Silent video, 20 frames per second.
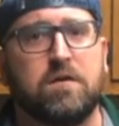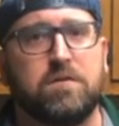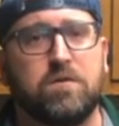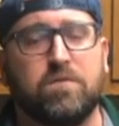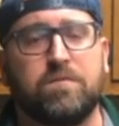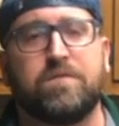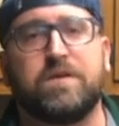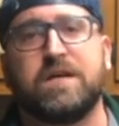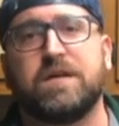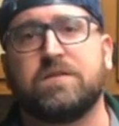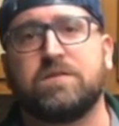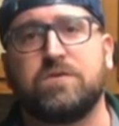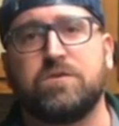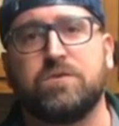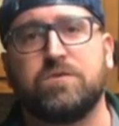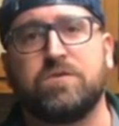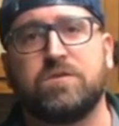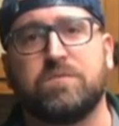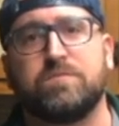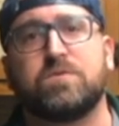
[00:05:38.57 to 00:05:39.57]
Don't forget
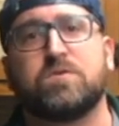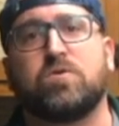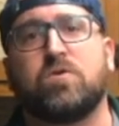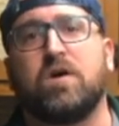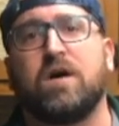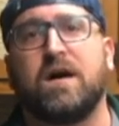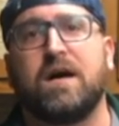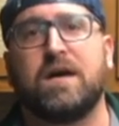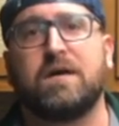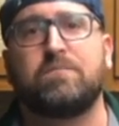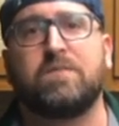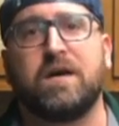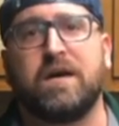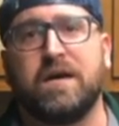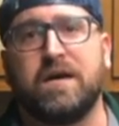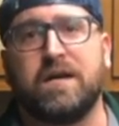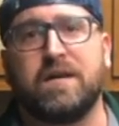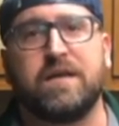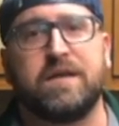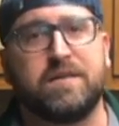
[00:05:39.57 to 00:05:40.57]
to subscribe
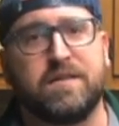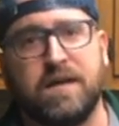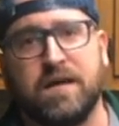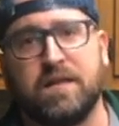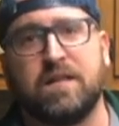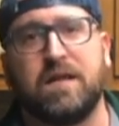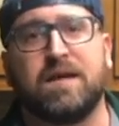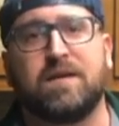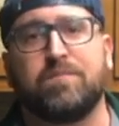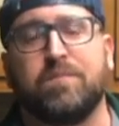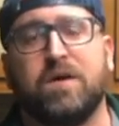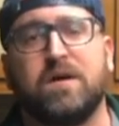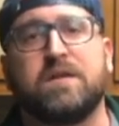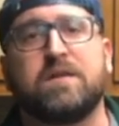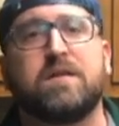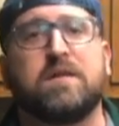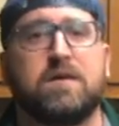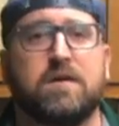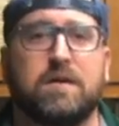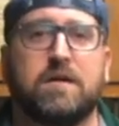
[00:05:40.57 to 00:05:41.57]
and hit that like button.
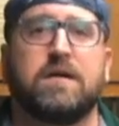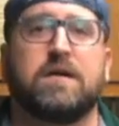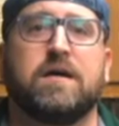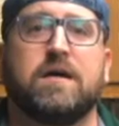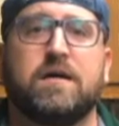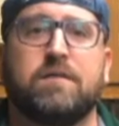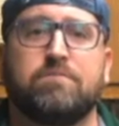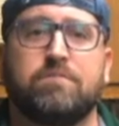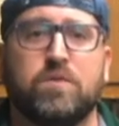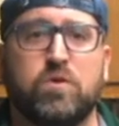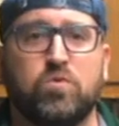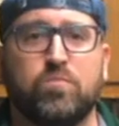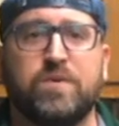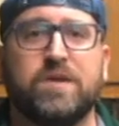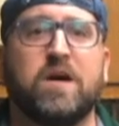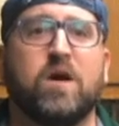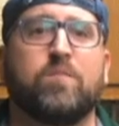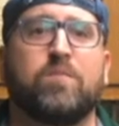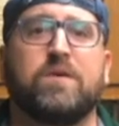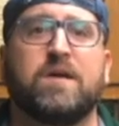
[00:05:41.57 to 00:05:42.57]
Uh, you'll be
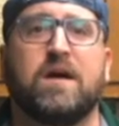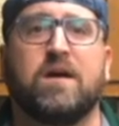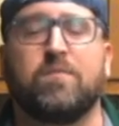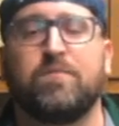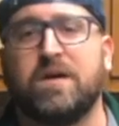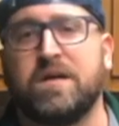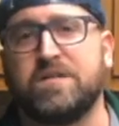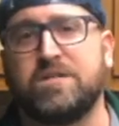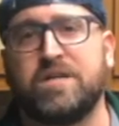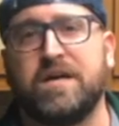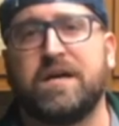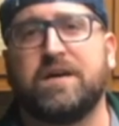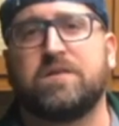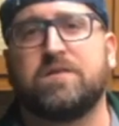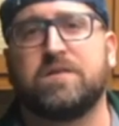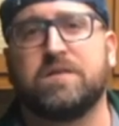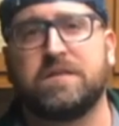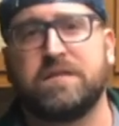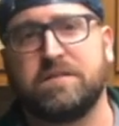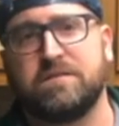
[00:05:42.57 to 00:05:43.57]
helping out my channel
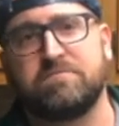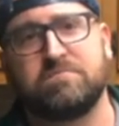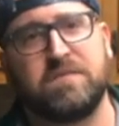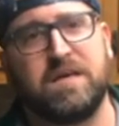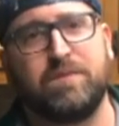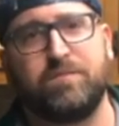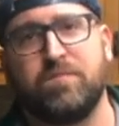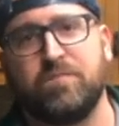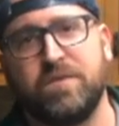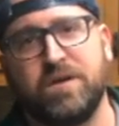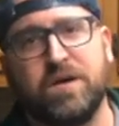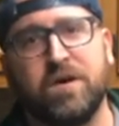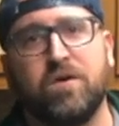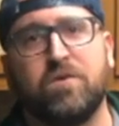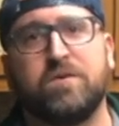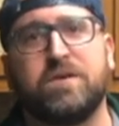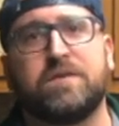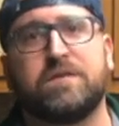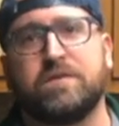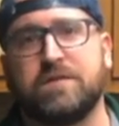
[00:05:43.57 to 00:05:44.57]
and keeping me
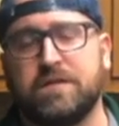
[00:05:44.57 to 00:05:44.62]
going.